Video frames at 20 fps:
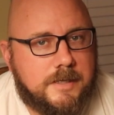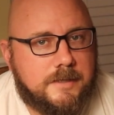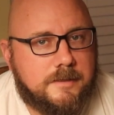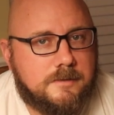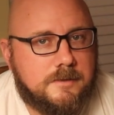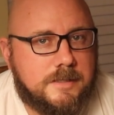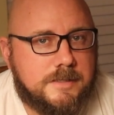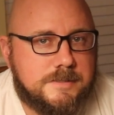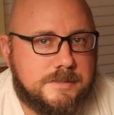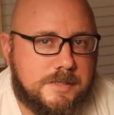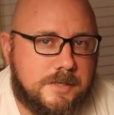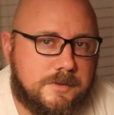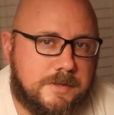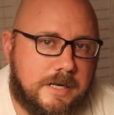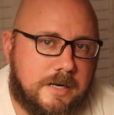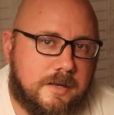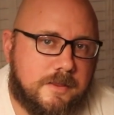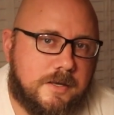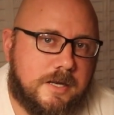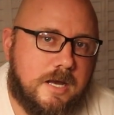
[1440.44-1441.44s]
like? Let us know
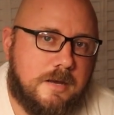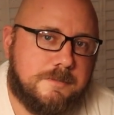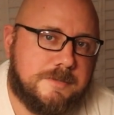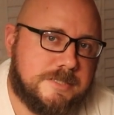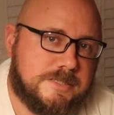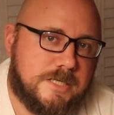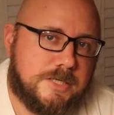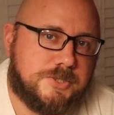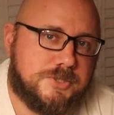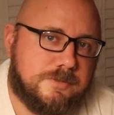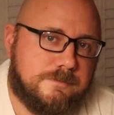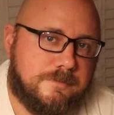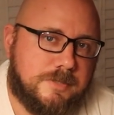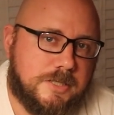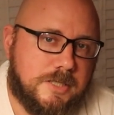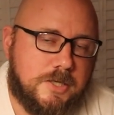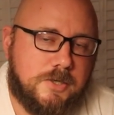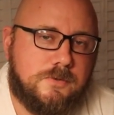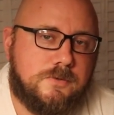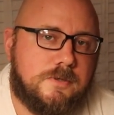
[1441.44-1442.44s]
down in the comment section
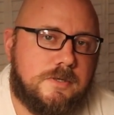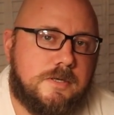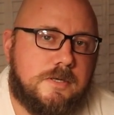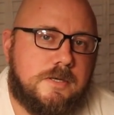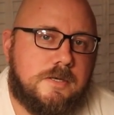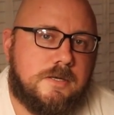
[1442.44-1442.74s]
below.